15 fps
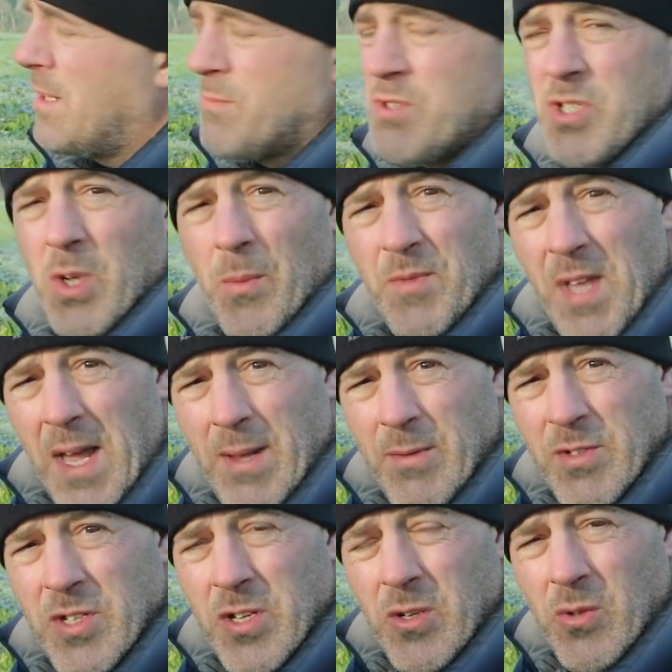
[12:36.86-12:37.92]
I'm stopped down
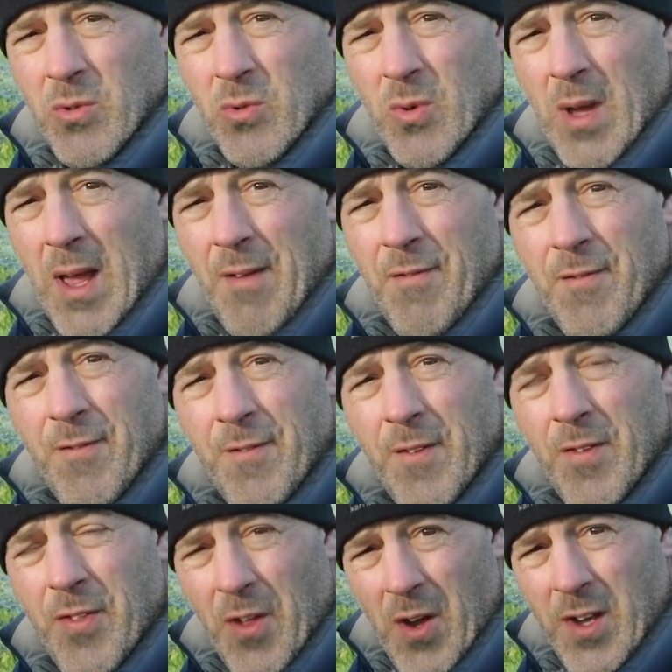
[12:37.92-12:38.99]
to
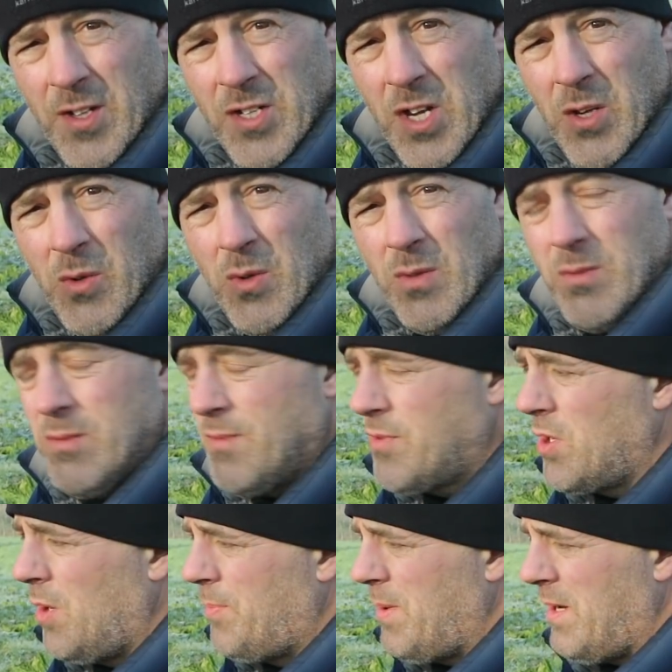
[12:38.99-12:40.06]
f32.
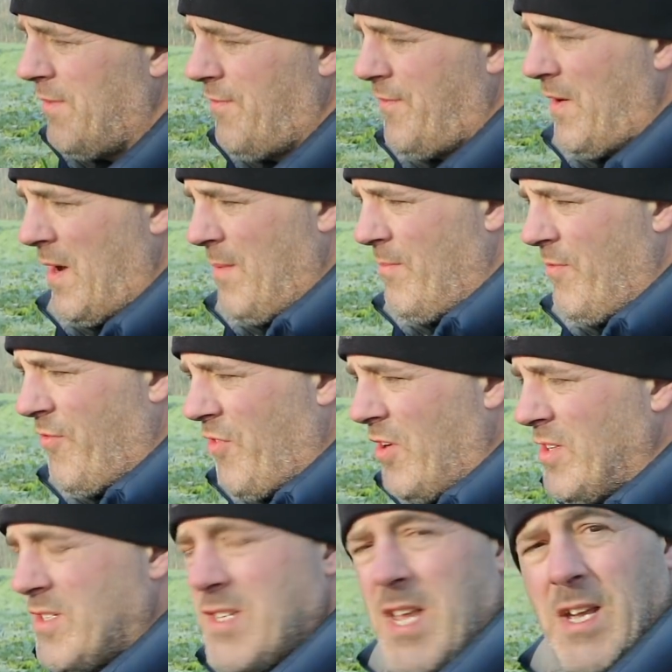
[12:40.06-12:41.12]
Got a bit of
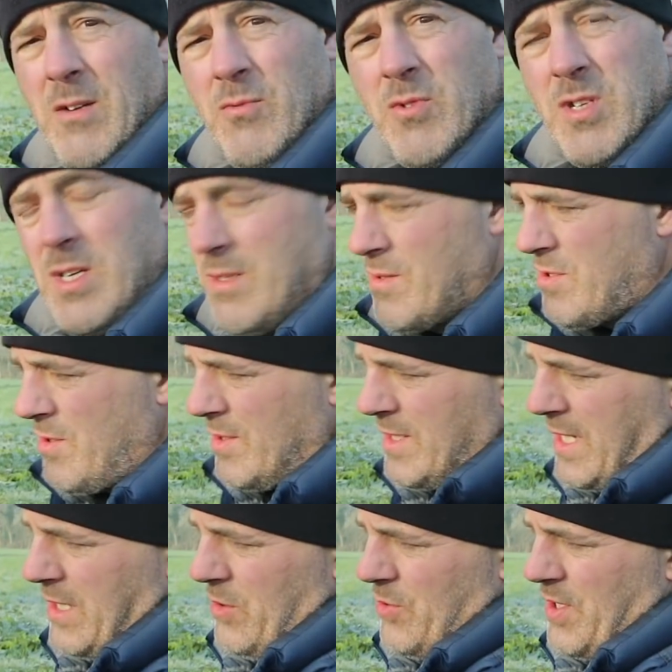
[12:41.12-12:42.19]
front tilt, so I can
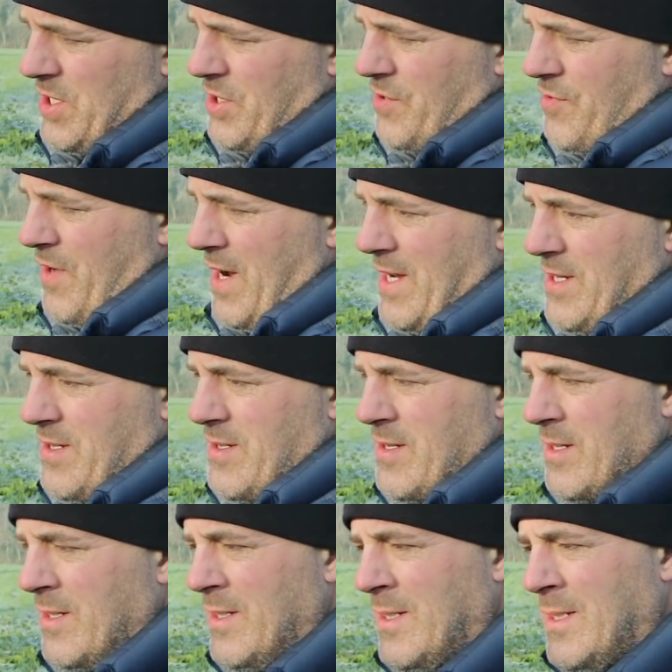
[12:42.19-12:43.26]
get all this grass
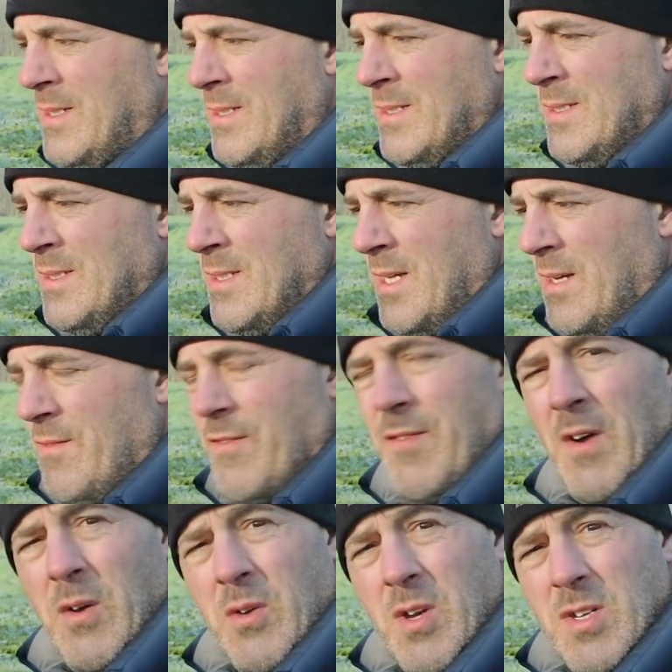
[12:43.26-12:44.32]
in
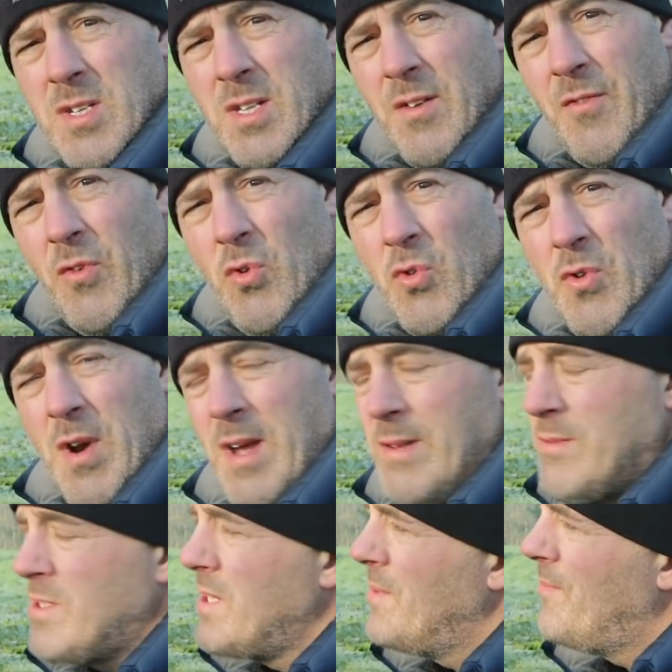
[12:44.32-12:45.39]
focus in the
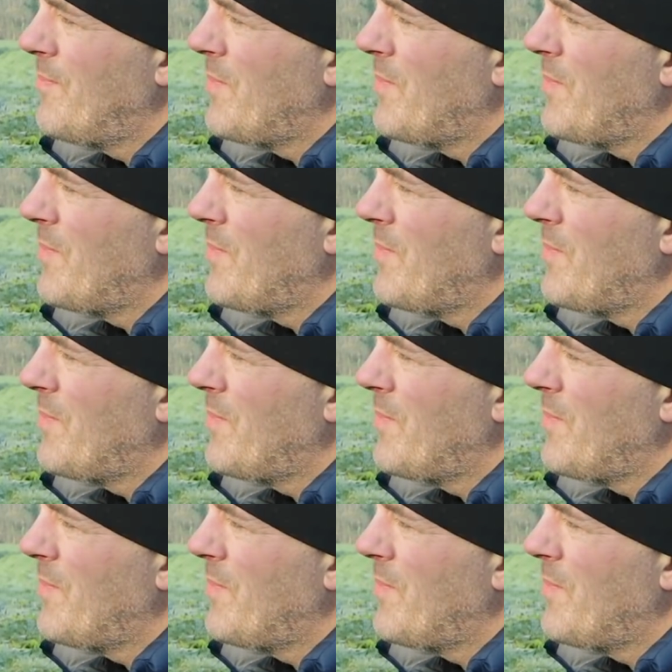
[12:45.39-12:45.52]
foreground.